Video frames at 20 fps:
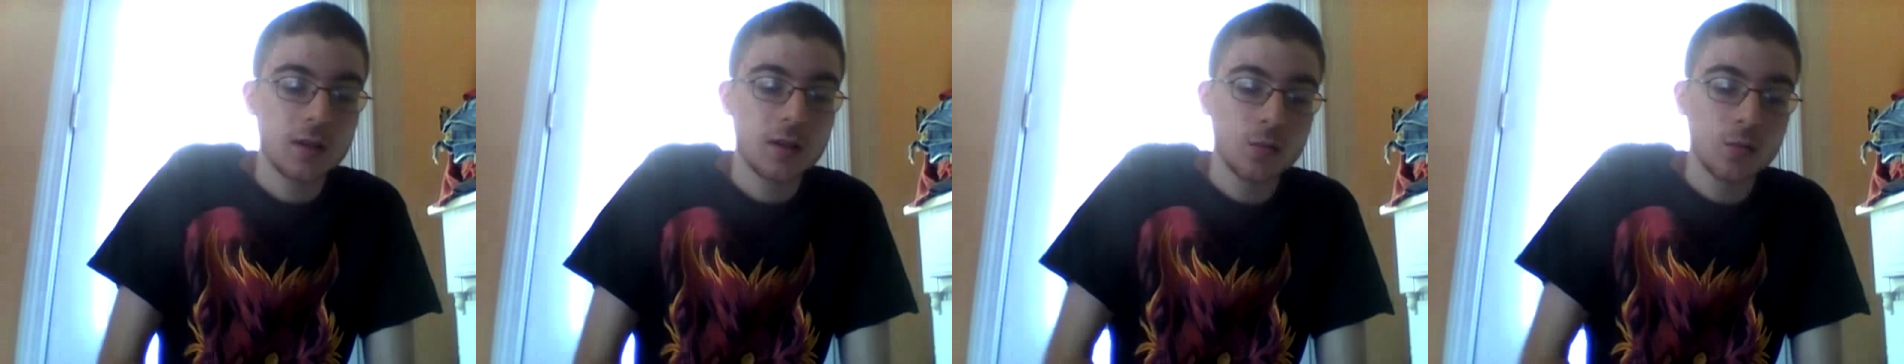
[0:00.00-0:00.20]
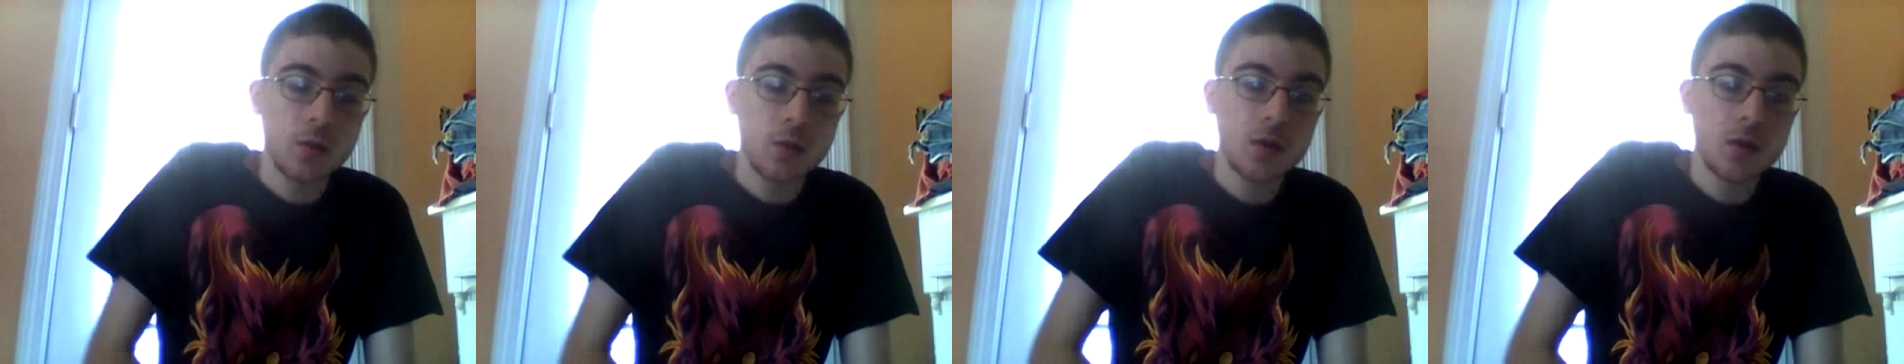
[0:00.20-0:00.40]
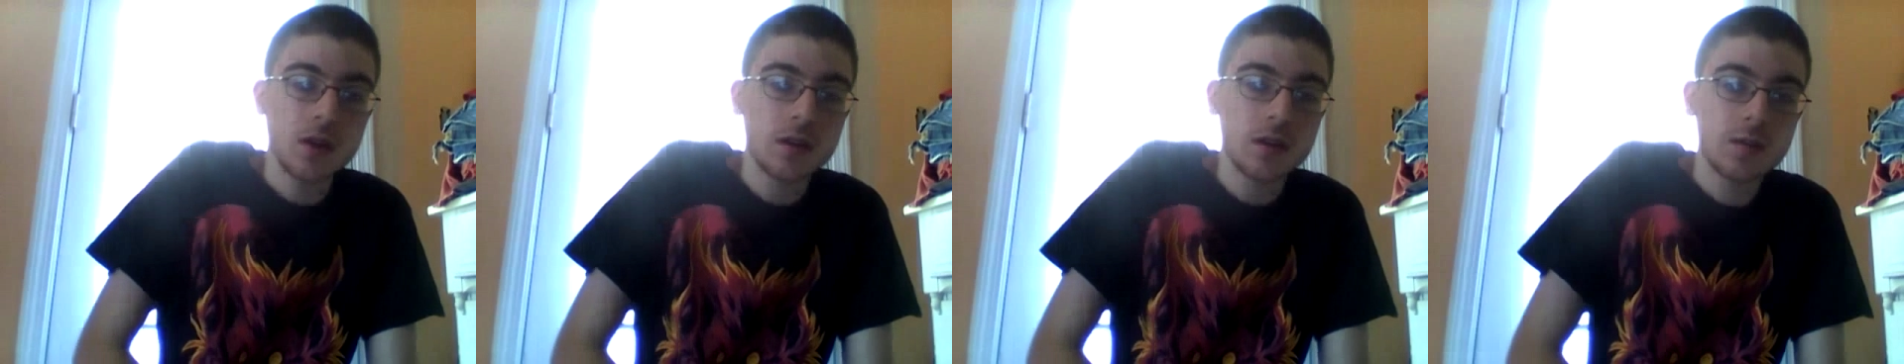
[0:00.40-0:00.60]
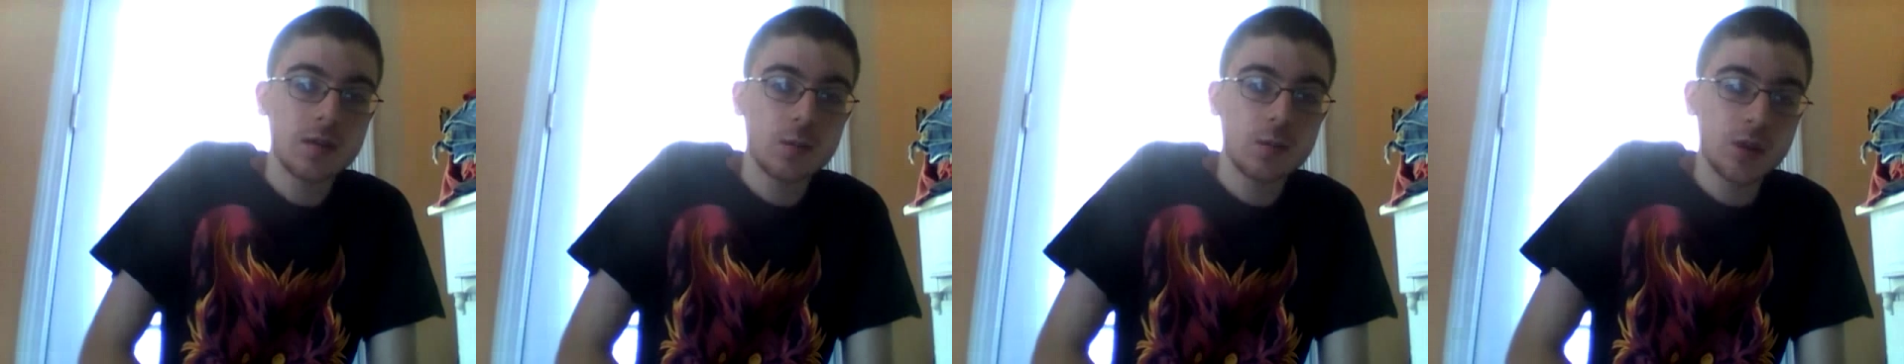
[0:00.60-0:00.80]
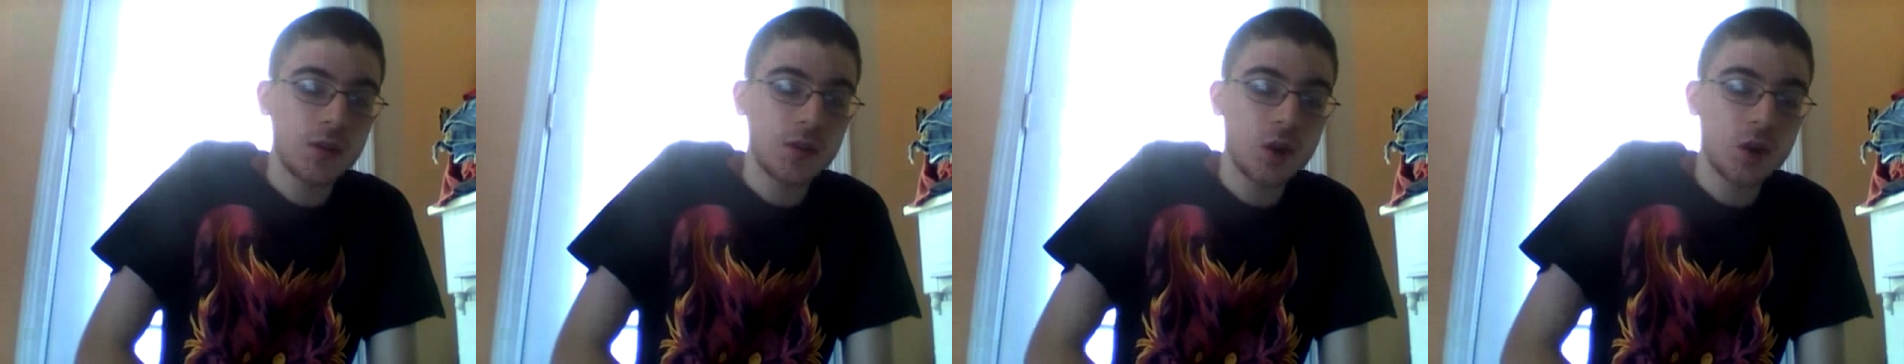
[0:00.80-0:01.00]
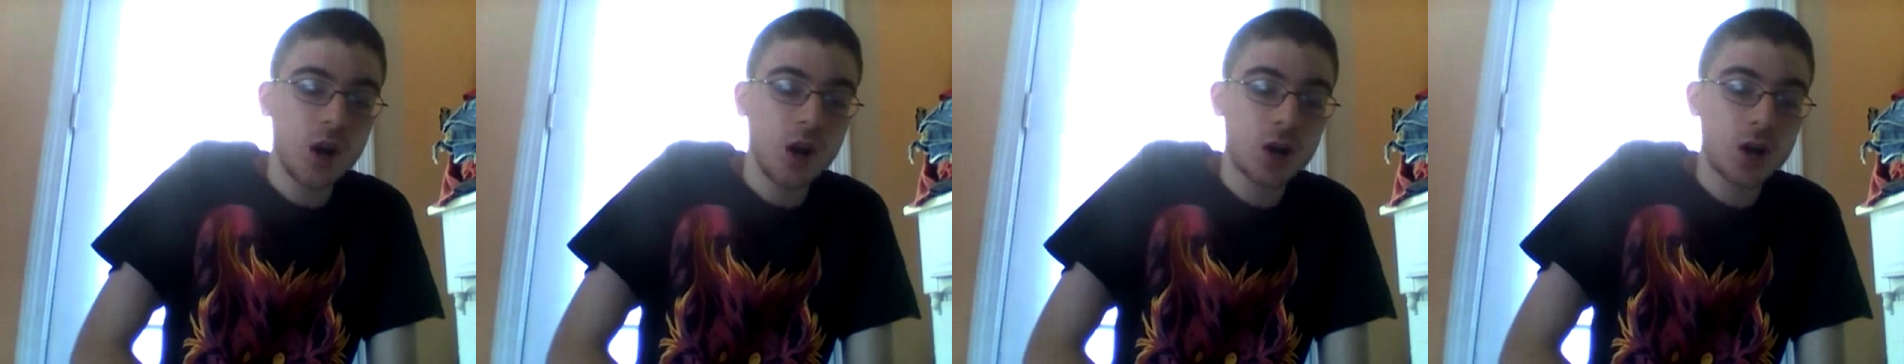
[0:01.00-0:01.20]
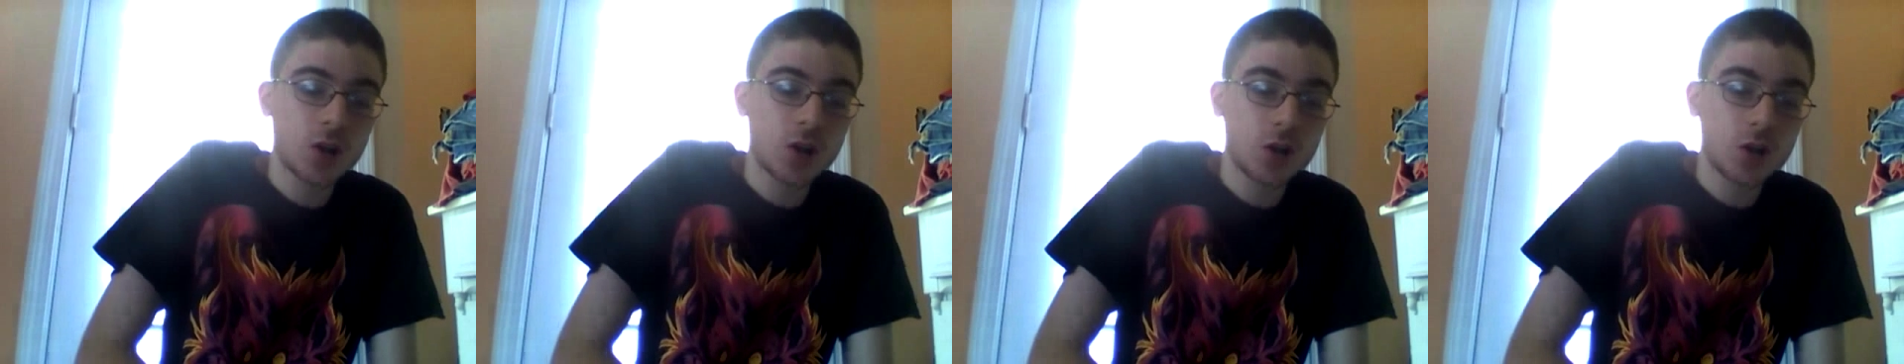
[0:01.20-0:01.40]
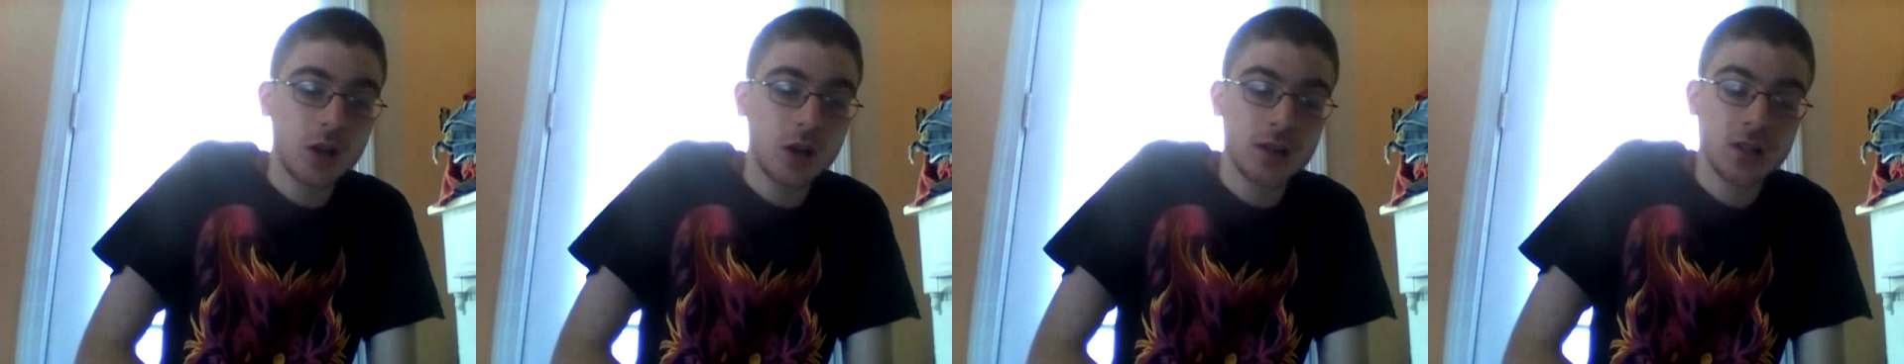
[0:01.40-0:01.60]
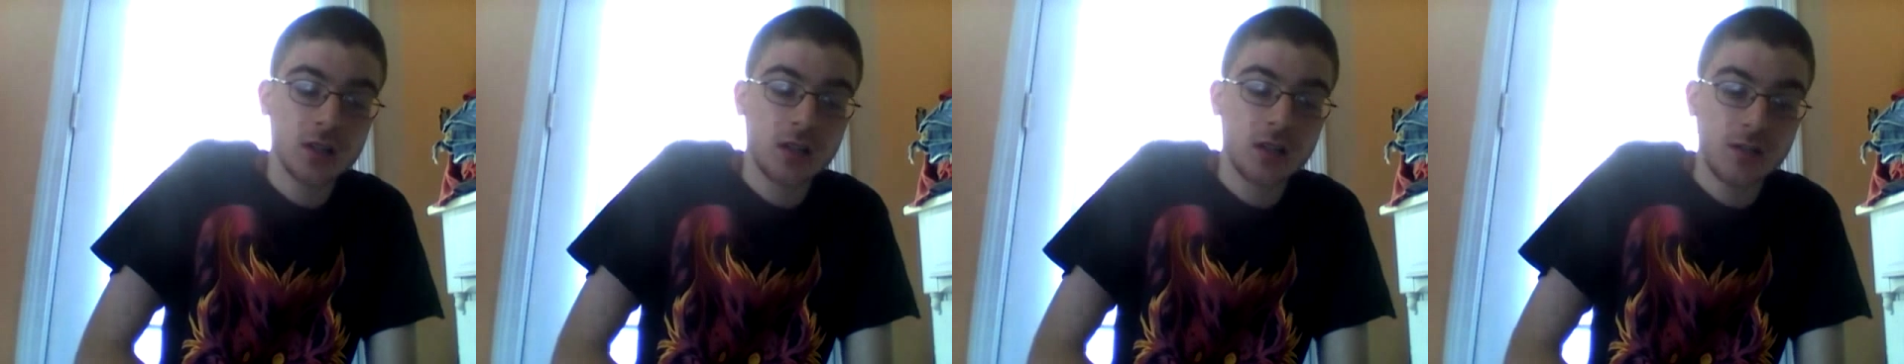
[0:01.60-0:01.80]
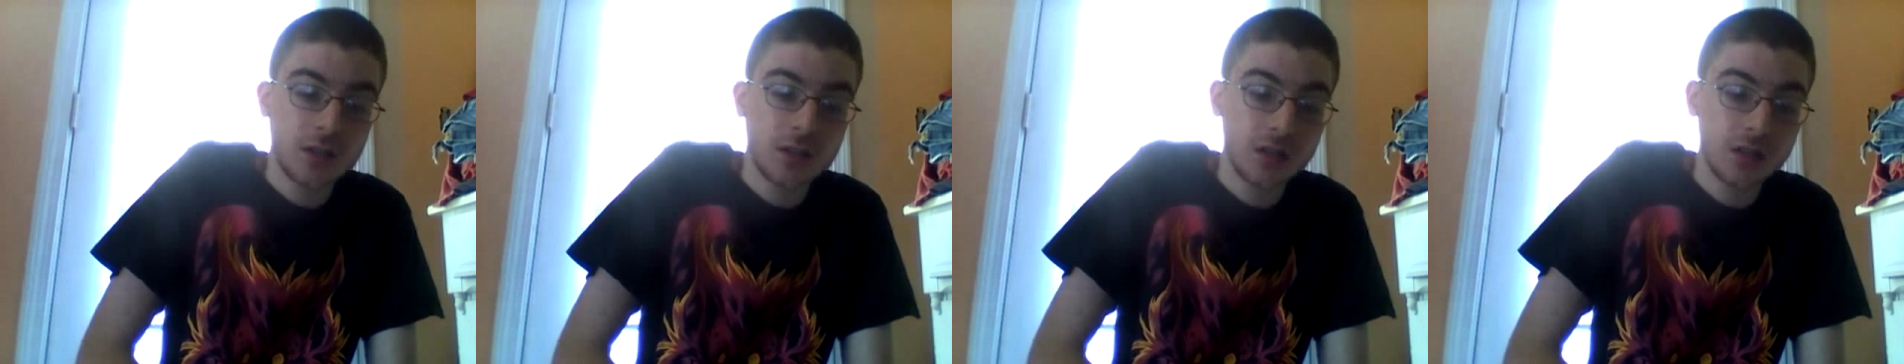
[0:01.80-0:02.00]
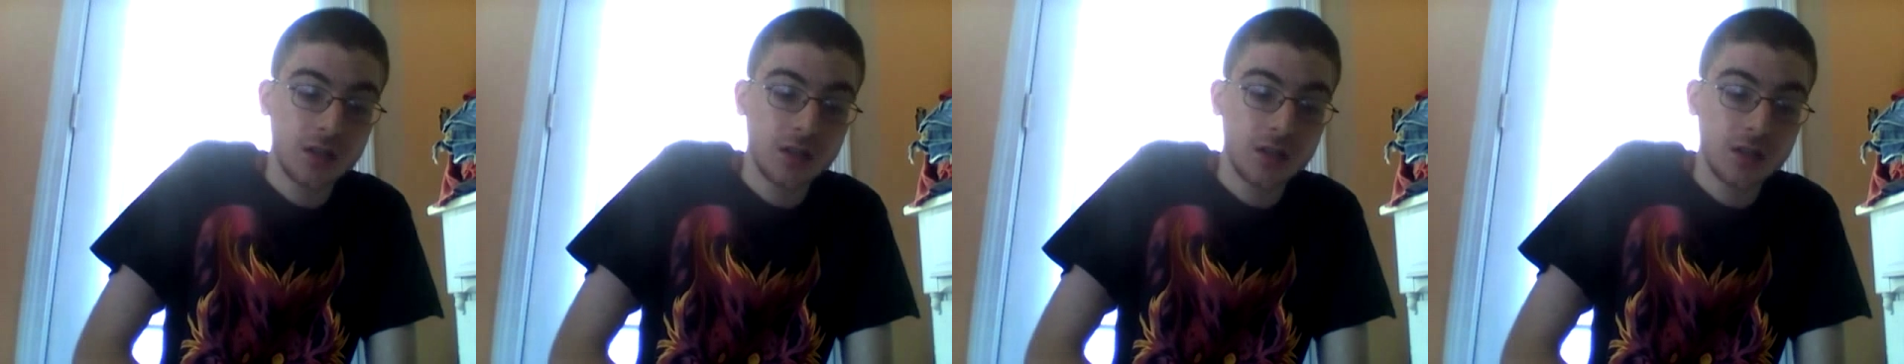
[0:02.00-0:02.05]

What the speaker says: where the Oxycontin stuff is,